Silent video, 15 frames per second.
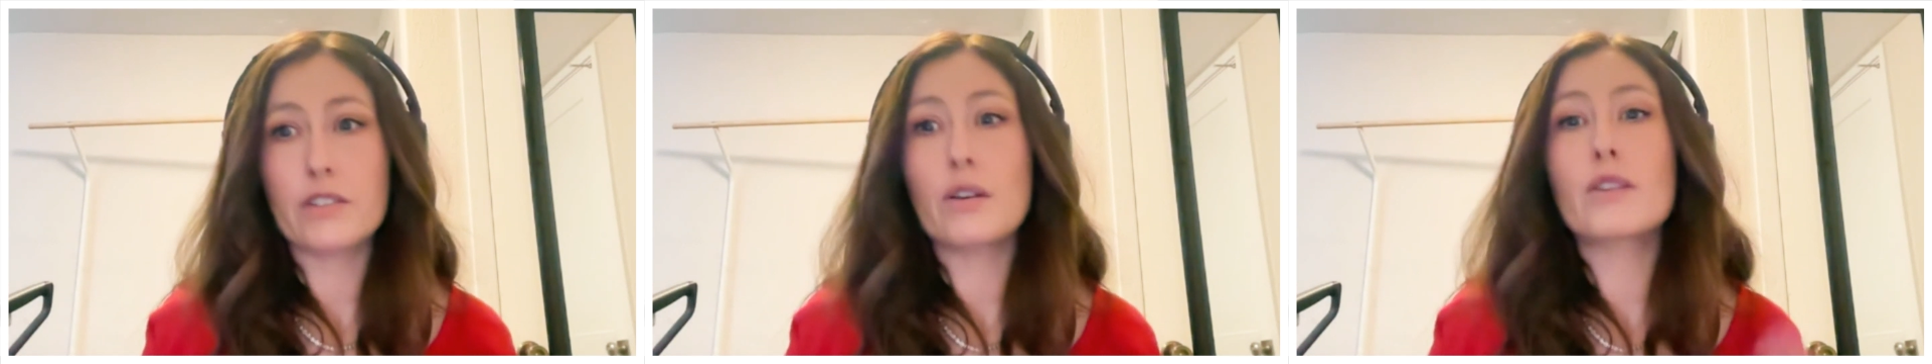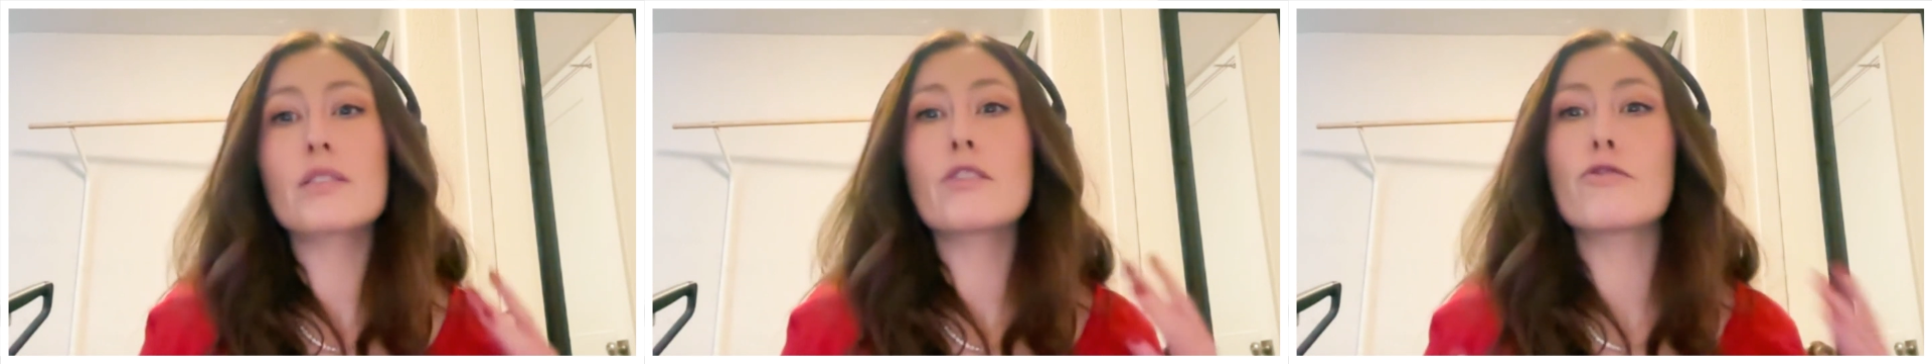
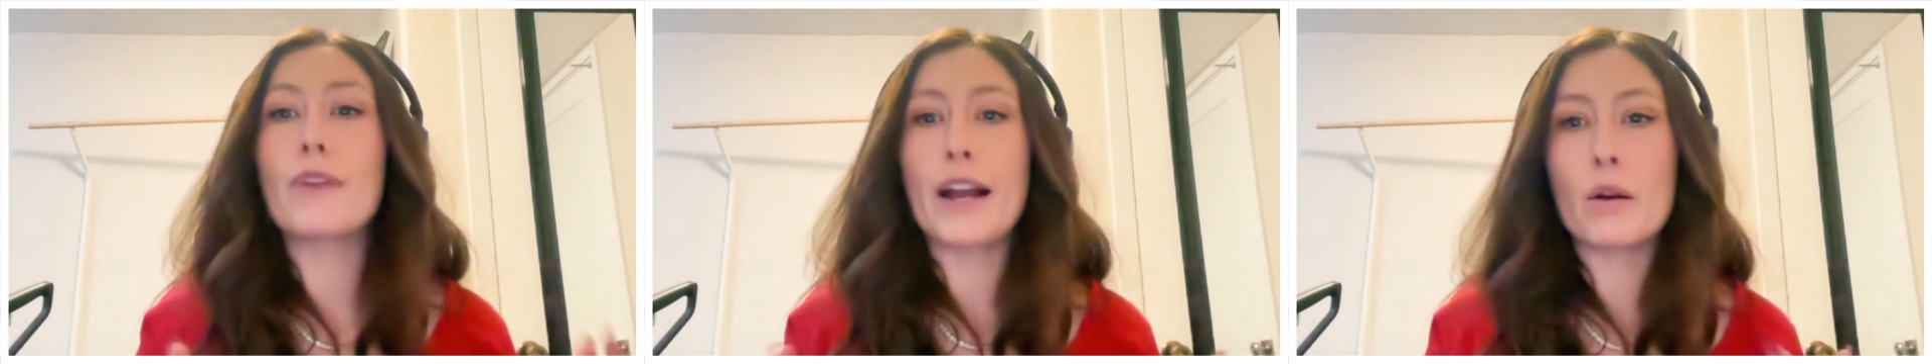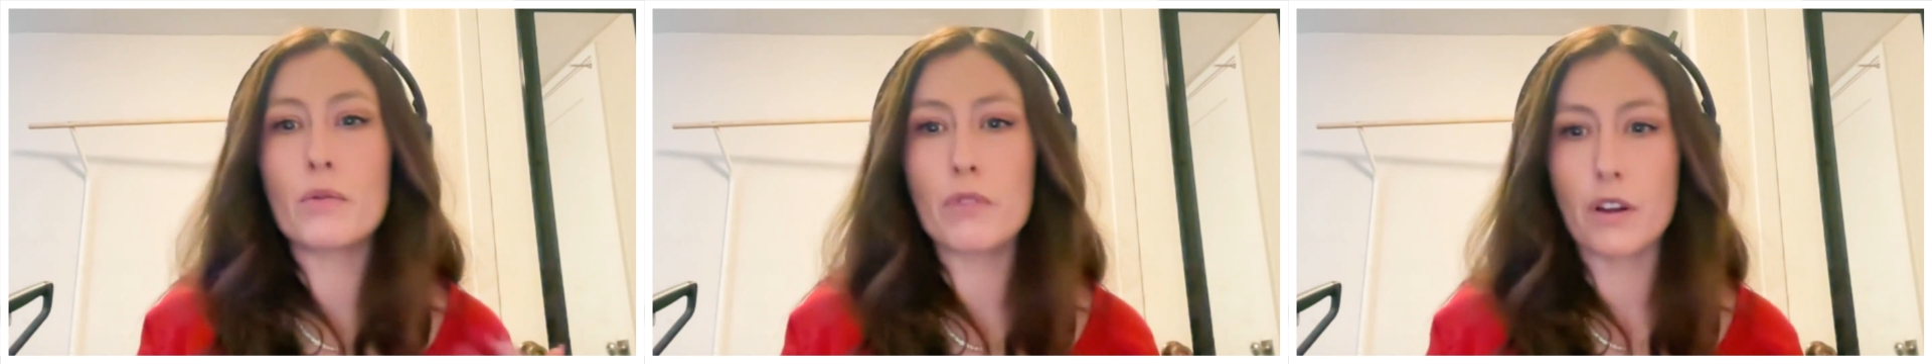So I was
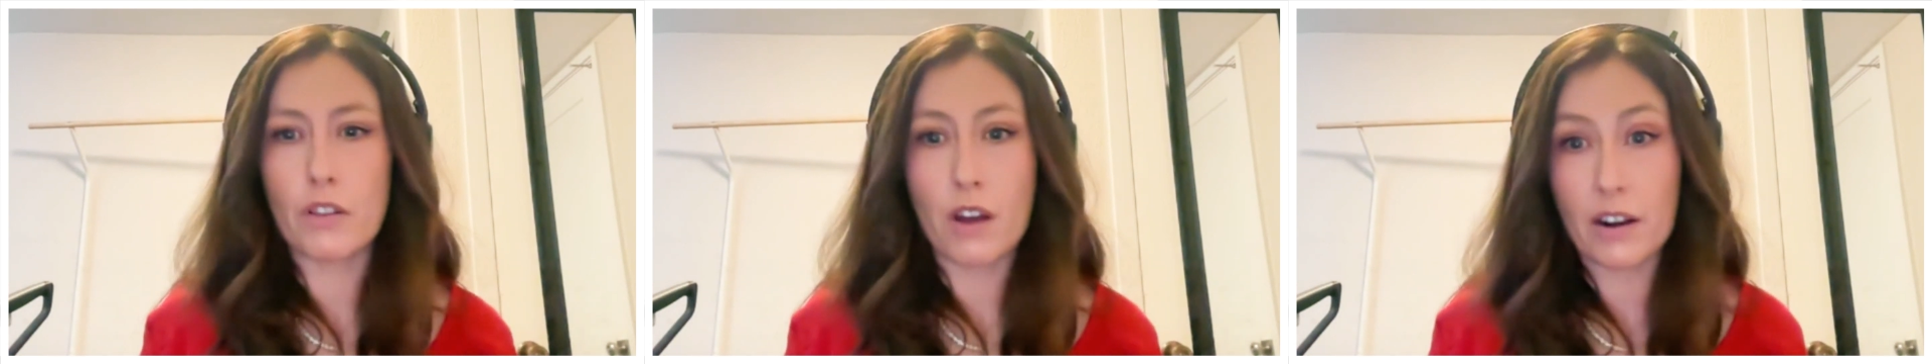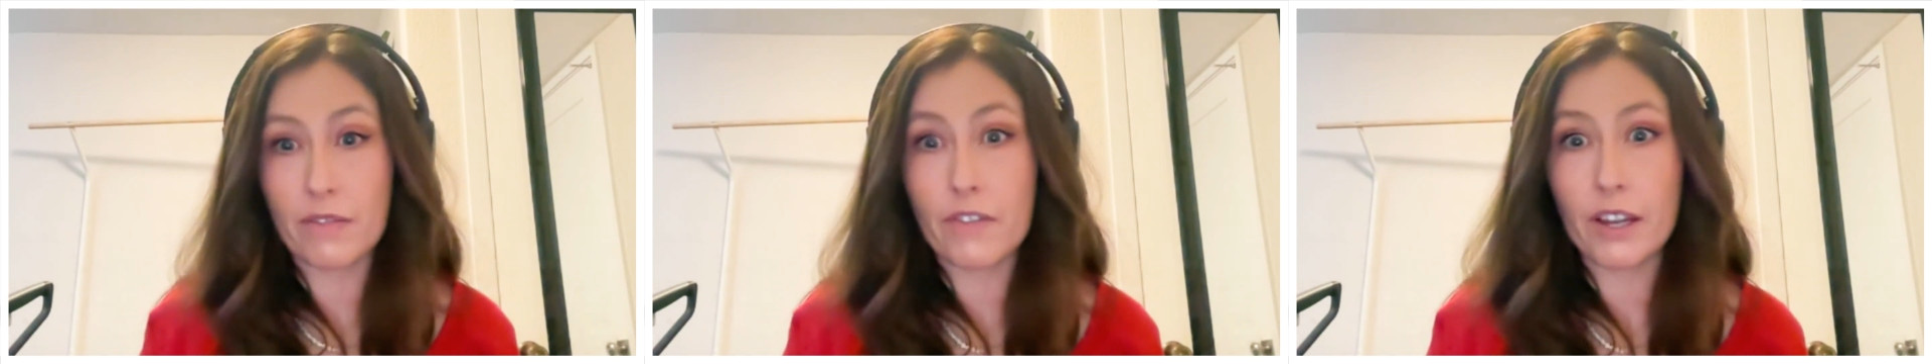around a
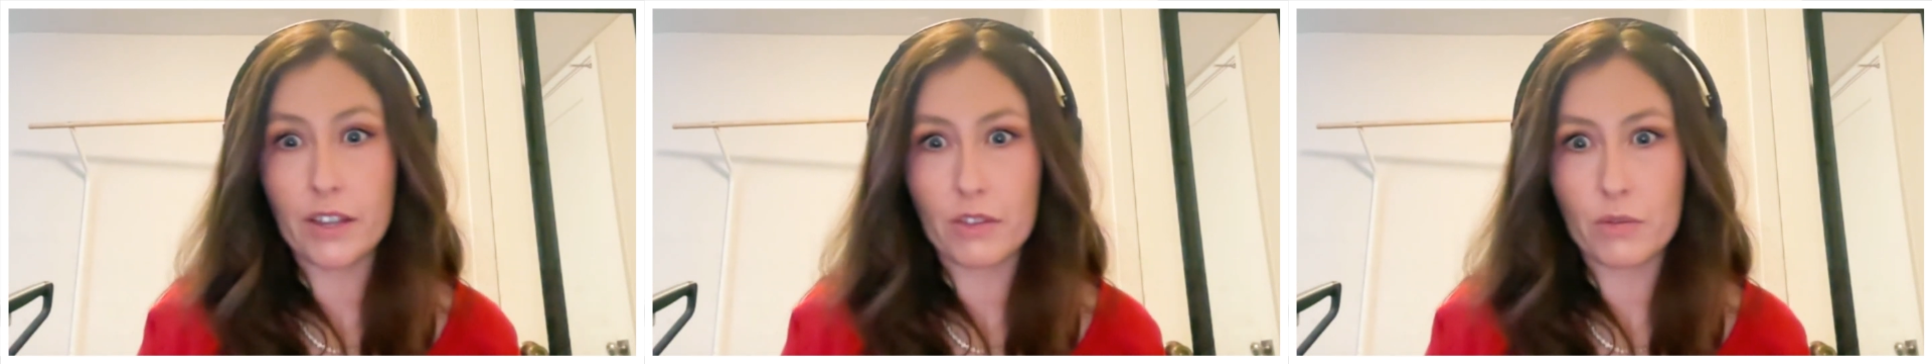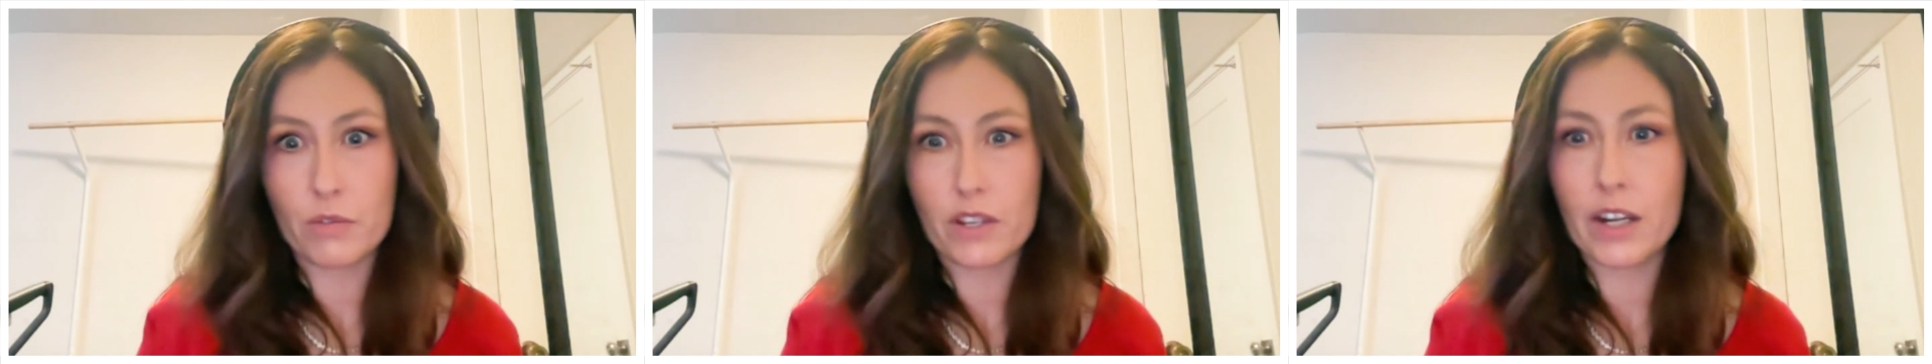lot of
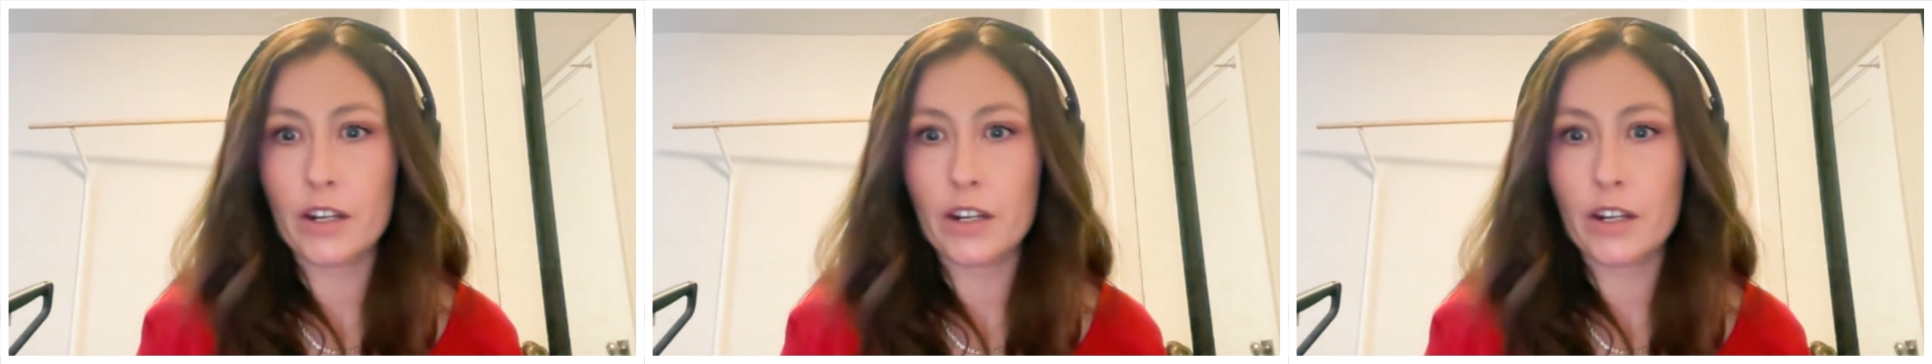like those